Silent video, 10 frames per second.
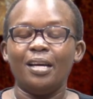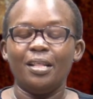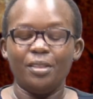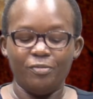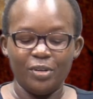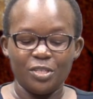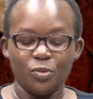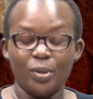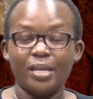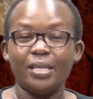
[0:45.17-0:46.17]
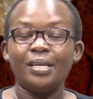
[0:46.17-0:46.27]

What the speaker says: The first one